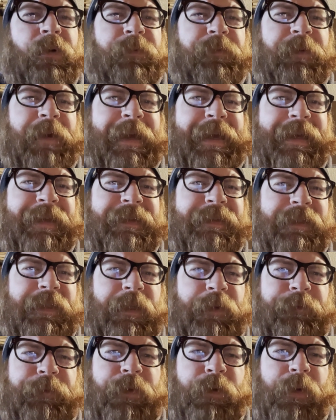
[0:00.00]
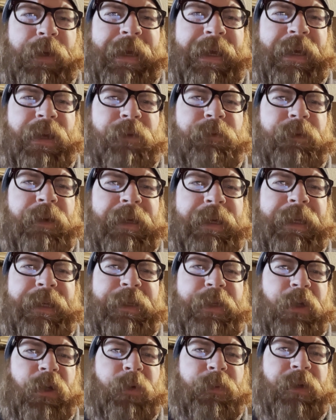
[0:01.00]
fast, if you have a
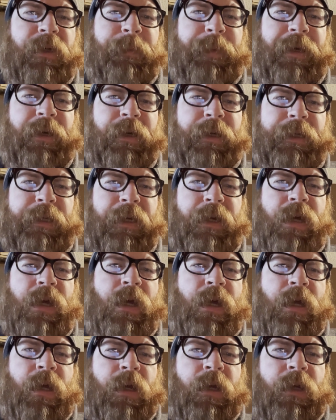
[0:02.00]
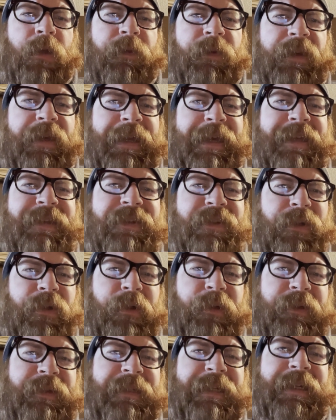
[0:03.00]
Cube in America, the
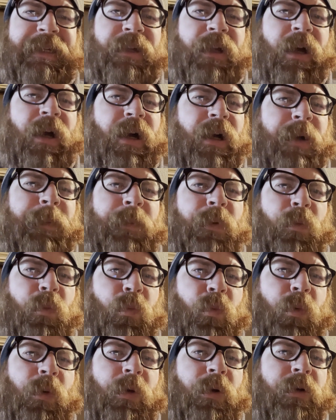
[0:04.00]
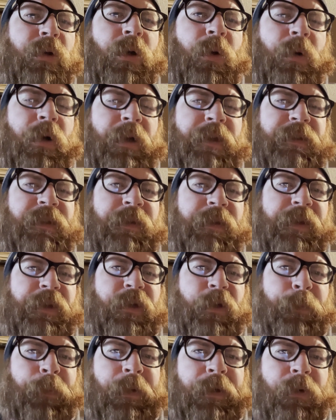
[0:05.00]
S13 hub will go on so that you
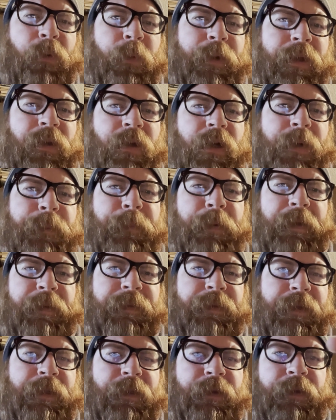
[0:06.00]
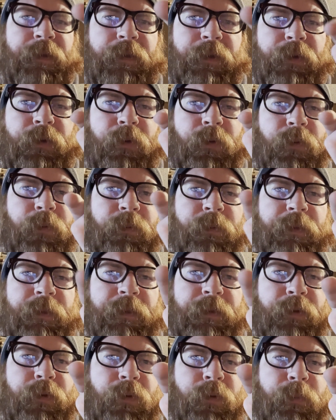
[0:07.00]
can put your wheel on, but the
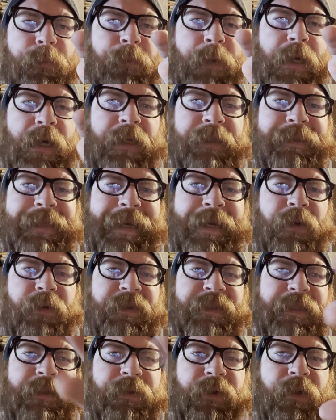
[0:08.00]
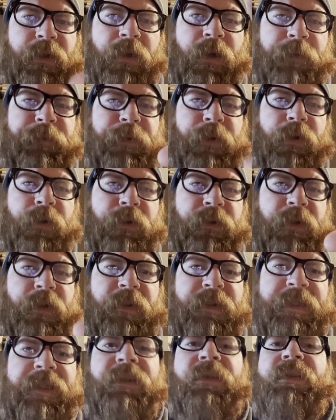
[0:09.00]
little dowels that turn off your
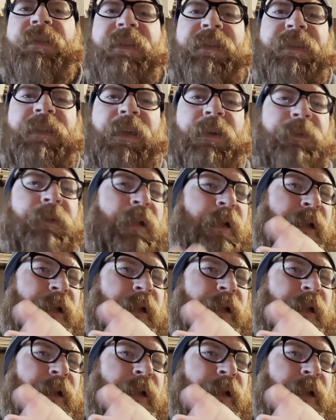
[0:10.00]
turn signals and stuff,